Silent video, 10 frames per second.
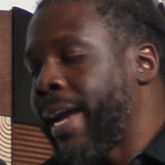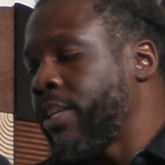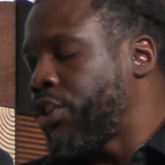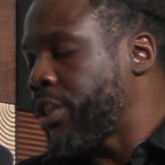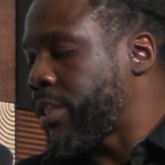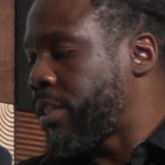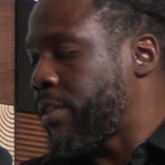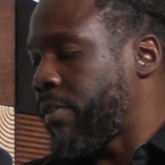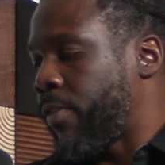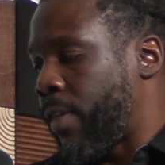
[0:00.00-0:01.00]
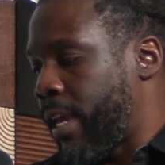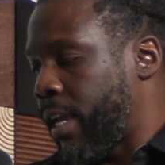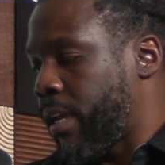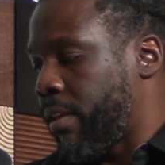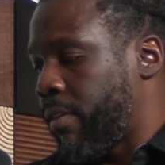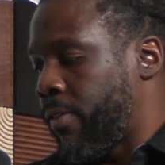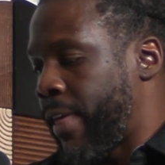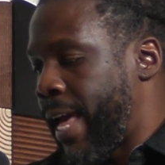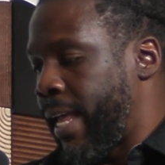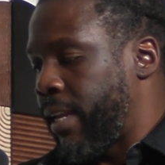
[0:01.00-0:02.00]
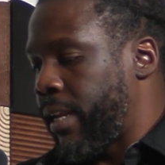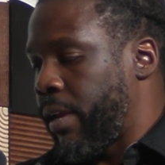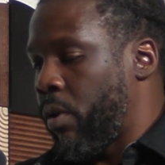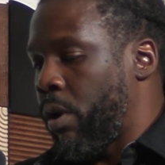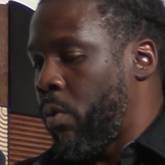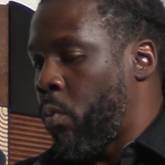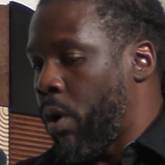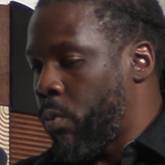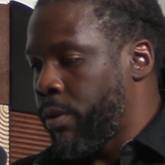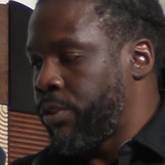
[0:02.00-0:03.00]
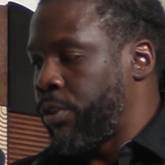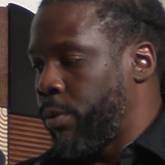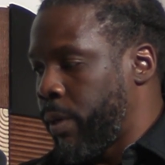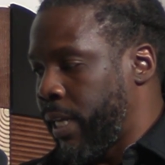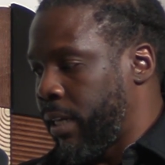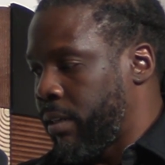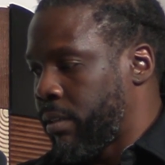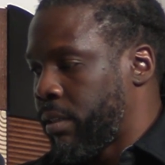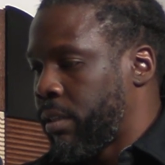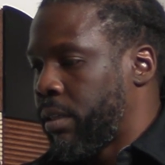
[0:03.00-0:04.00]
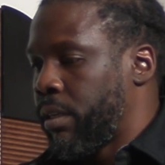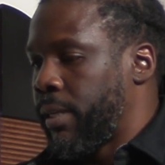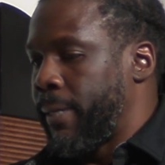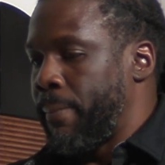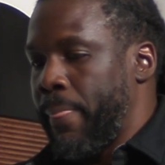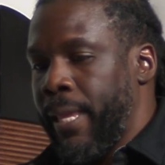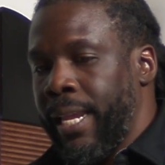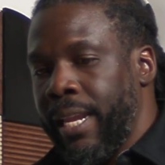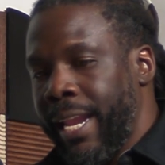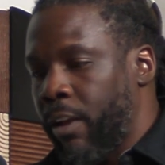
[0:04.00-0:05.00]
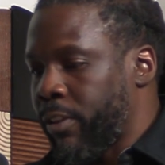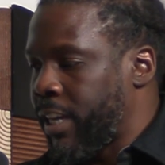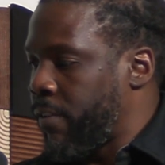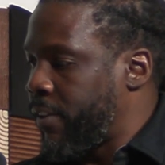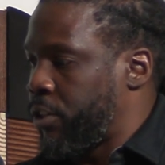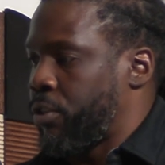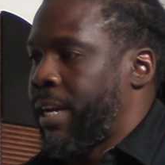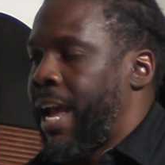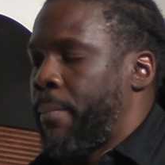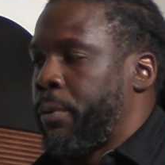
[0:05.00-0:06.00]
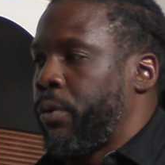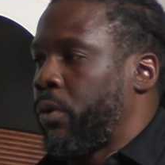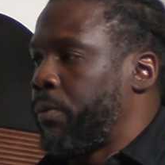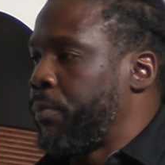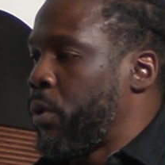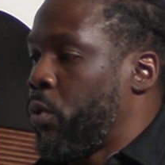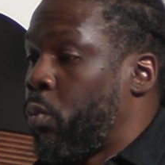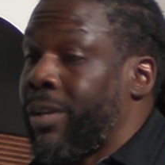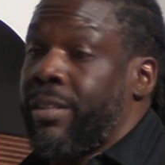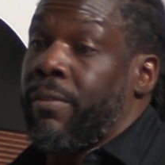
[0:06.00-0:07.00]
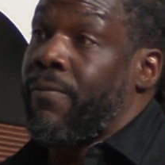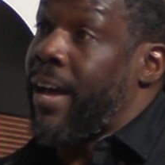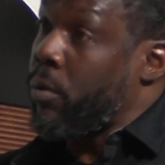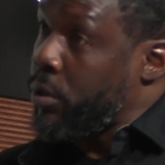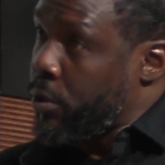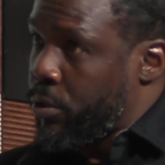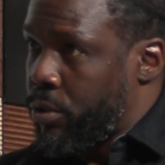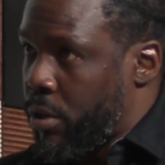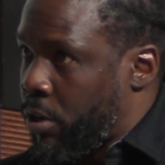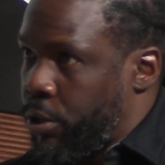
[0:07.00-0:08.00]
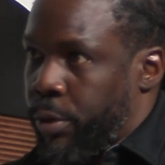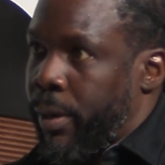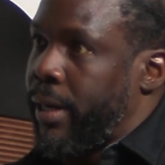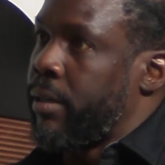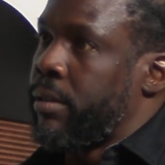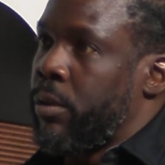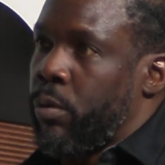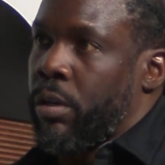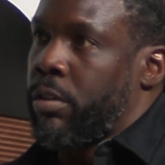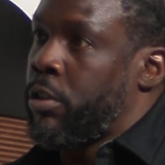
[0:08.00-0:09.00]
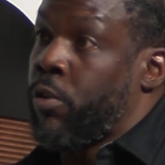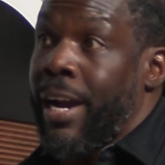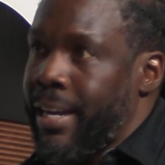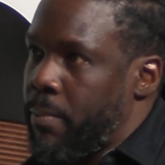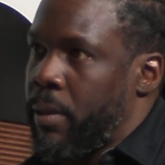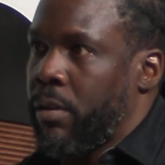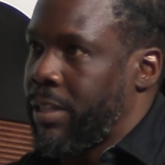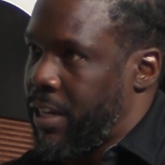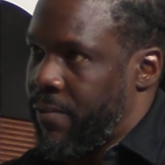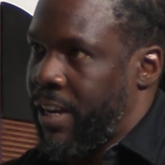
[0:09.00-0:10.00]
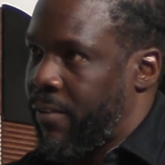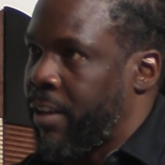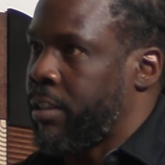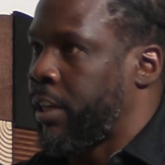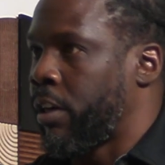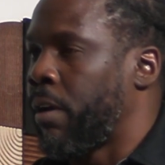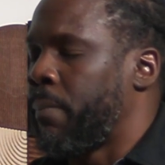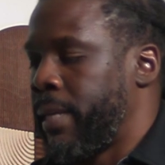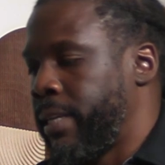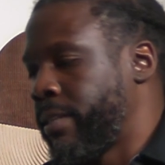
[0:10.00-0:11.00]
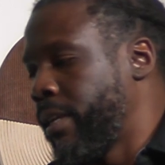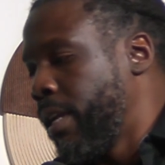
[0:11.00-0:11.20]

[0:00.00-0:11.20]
just think that what we're doing in healthcare venture capital, what the founders are doing who are trying to build innovative healthcare companies,